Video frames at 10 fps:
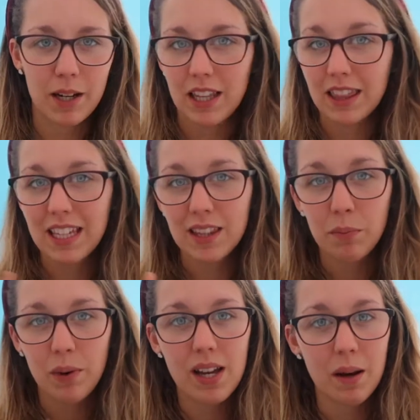and I think the
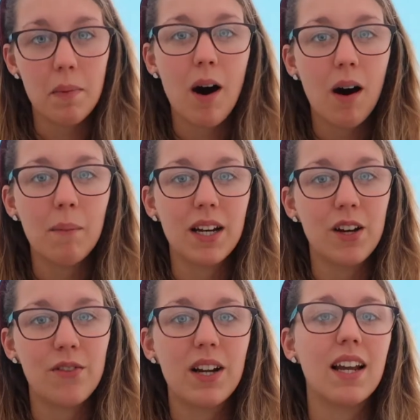break apart made
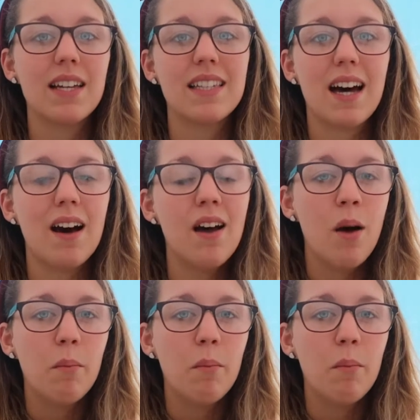her realise that.